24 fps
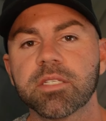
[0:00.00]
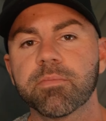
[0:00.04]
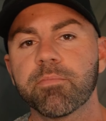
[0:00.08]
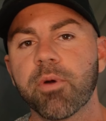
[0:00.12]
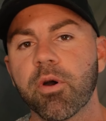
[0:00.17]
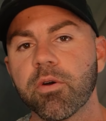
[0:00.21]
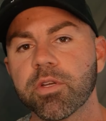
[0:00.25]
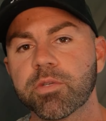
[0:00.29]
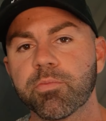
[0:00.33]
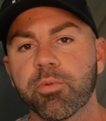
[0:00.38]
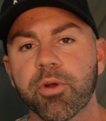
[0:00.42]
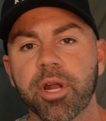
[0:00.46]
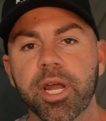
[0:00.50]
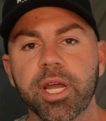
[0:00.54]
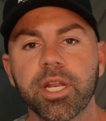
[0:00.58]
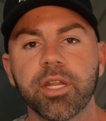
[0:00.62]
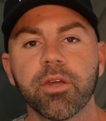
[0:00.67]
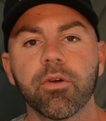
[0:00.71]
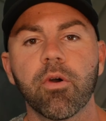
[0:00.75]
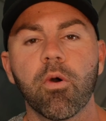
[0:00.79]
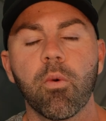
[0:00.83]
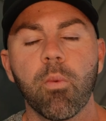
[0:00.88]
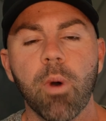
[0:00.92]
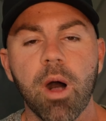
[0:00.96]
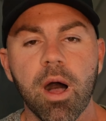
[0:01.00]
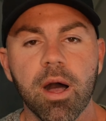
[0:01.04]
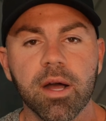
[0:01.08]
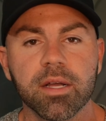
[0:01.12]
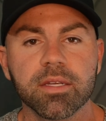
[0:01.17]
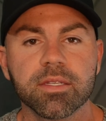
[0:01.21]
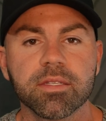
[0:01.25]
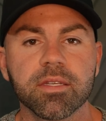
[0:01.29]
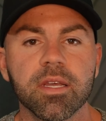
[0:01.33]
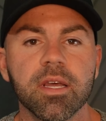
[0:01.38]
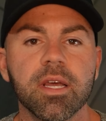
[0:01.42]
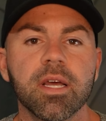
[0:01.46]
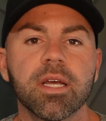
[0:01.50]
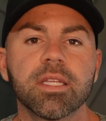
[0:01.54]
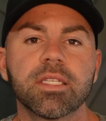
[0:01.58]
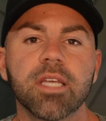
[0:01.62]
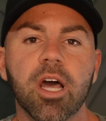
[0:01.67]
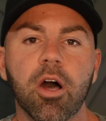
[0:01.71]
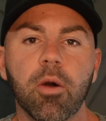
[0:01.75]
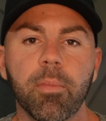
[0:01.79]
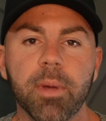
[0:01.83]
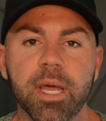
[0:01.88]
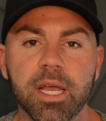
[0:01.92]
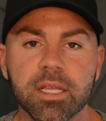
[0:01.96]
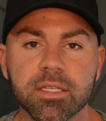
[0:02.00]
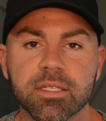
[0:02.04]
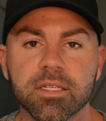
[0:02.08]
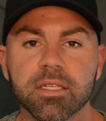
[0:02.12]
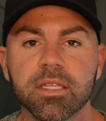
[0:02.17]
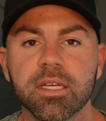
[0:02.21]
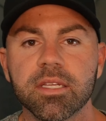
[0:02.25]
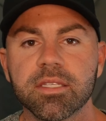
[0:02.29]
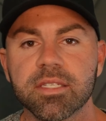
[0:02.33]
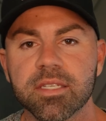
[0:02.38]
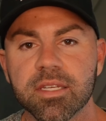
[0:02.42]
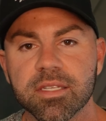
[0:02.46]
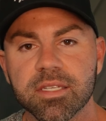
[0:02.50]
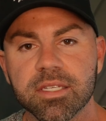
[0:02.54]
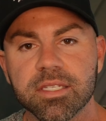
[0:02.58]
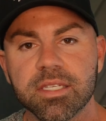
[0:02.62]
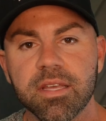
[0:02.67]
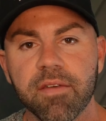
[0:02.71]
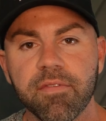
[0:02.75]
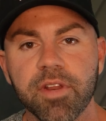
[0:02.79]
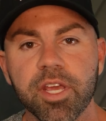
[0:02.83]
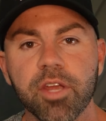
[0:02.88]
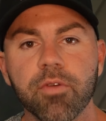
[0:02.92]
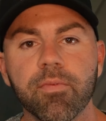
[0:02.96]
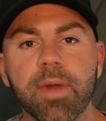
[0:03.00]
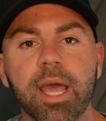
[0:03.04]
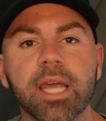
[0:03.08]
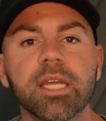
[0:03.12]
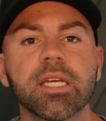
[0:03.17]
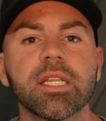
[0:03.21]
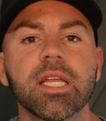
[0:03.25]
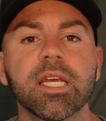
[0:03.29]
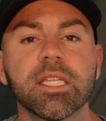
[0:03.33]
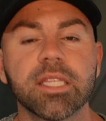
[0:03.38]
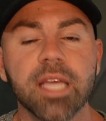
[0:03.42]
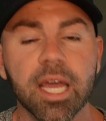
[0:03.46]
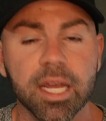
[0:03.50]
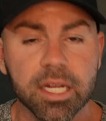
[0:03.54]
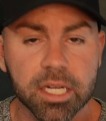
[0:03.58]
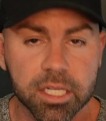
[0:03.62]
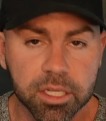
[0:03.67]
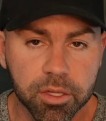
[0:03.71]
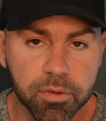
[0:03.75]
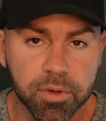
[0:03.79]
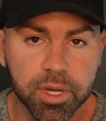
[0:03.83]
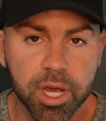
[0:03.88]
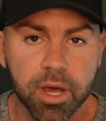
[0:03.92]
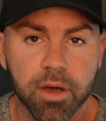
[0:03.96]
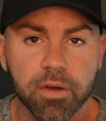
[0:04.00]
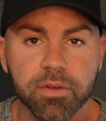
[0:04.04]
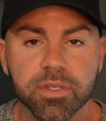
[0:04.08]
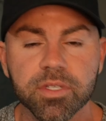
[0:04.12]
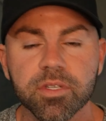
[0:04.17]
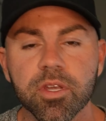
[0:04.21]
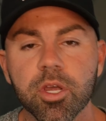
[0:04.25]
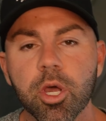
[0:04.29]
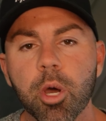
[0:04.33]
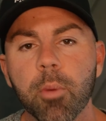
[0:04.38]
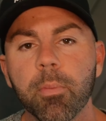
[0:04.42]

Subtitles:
postprandial walks to help insulin sensitivity, regulate that glucose,